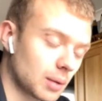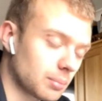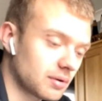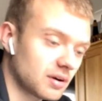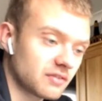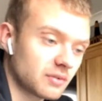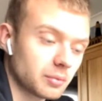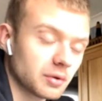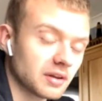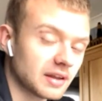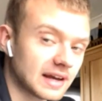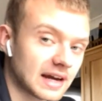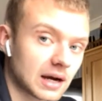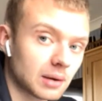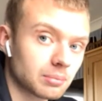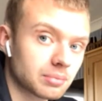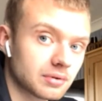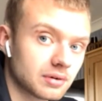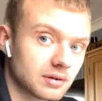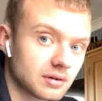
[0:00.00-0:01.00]
But if I'm on the
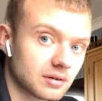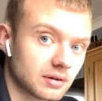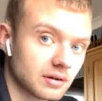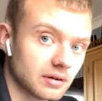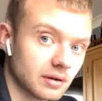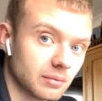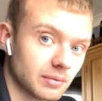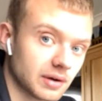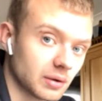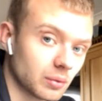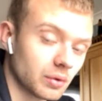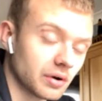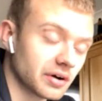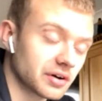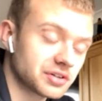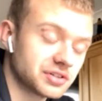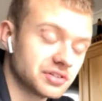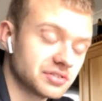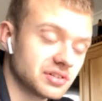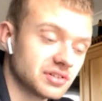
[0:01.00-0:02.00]
app, it
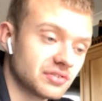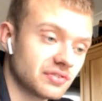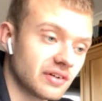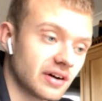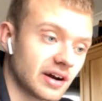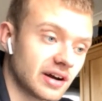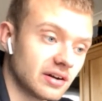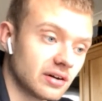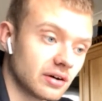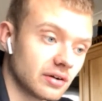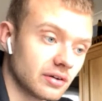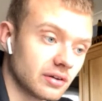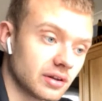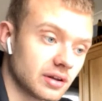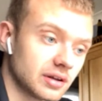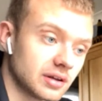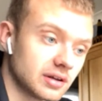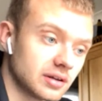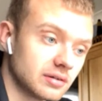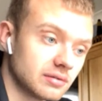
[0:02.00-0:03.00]
works just as fine on
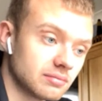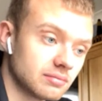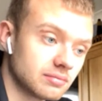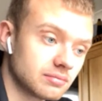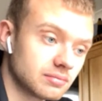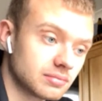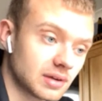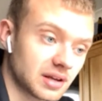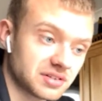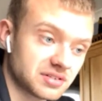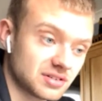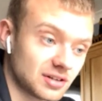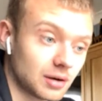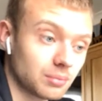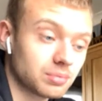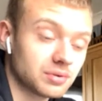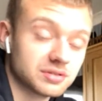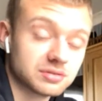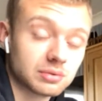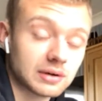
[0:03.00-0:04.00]
the
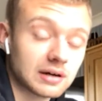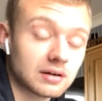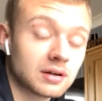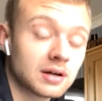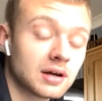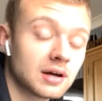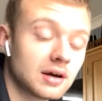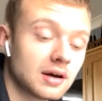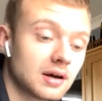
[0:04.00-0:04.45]
desktop as well.